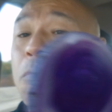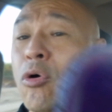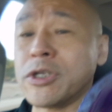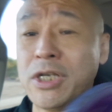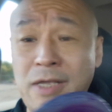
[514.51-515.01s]

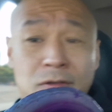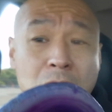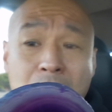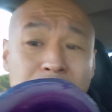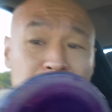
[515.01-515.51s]
Portuguese
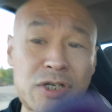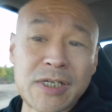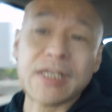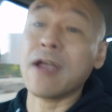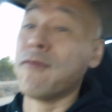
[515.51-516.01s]
colony,
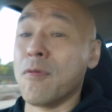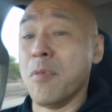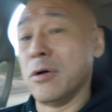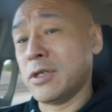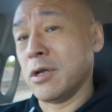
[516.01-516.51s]
just like
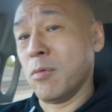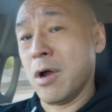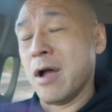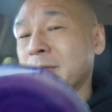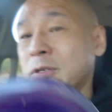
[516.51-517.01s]
Formosa,
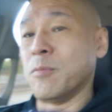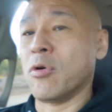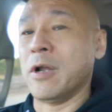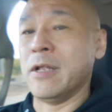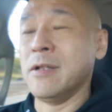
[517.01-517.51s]
where I was
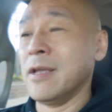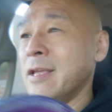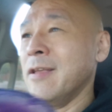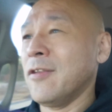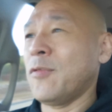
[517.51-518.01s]
born and
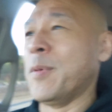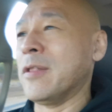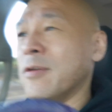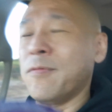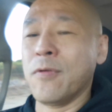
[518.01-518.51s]

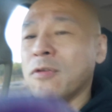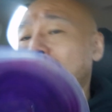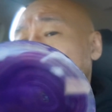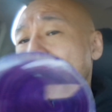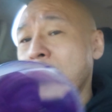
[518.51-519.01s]
spent the
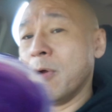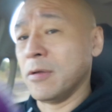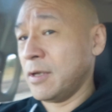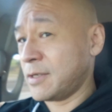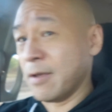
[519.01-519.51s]
first
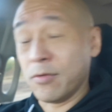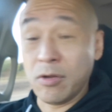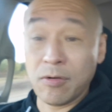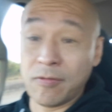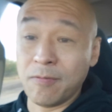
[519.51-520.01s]
primarily seven
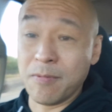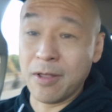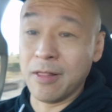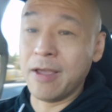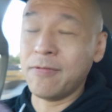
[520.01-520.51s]
years of my
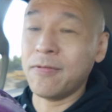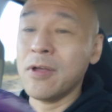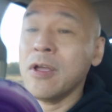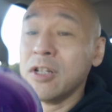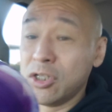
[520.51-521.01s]
life.
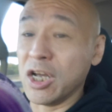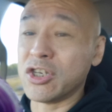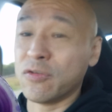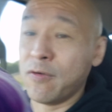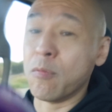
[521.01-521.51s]

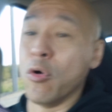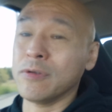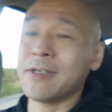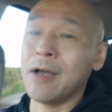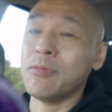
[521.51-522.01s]
Dutch
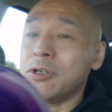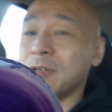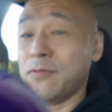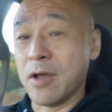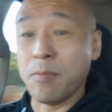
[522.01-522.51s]
Formosa, which
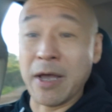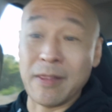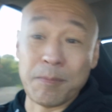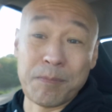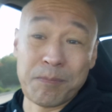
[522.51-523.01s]
was found by
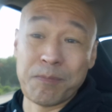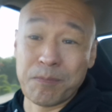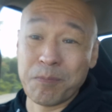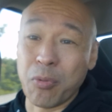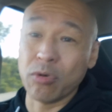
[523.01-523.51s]
the
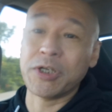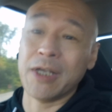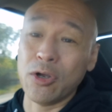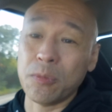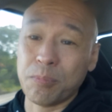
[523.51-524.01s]

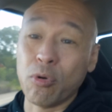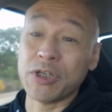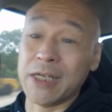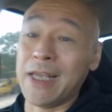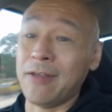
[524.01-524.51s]
Portuguese,
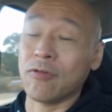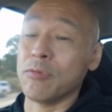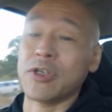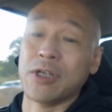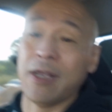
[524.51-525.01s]
Portuguese
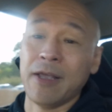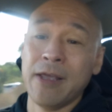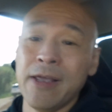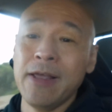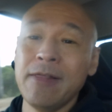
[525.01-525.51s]
originally.
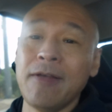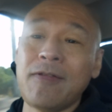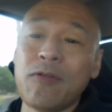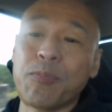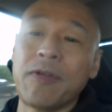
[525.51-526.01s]

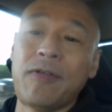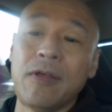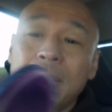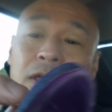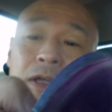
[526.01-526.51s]
This is
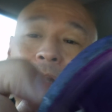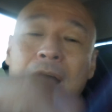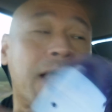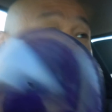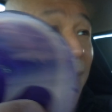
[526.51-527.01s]
Brazilian
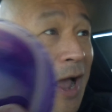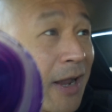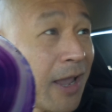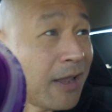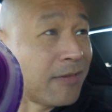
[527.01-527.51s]
Agate?
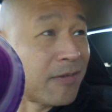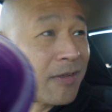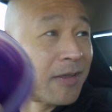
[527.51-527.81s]
Agate.